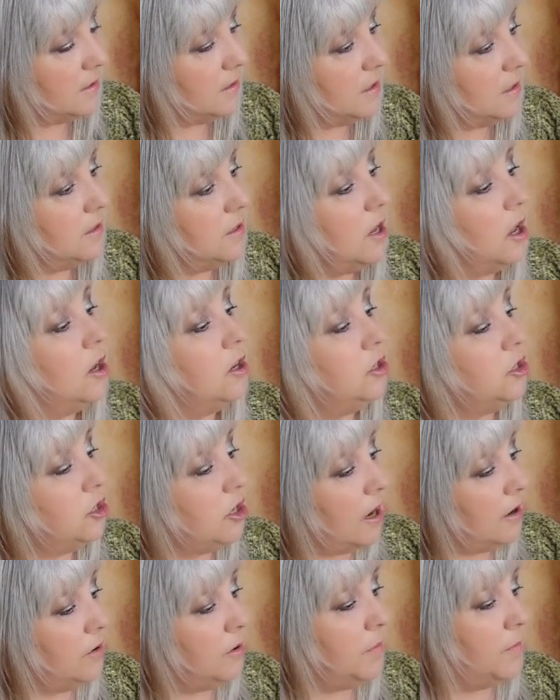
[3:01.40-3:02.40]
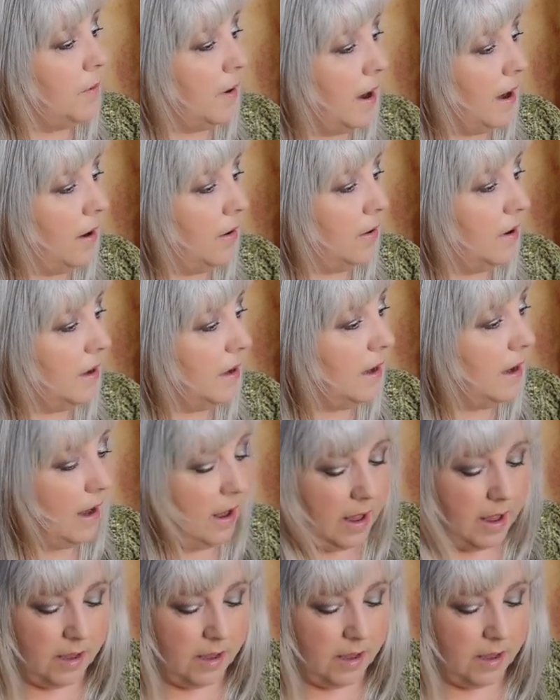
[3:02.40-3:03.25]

S is shutter priority.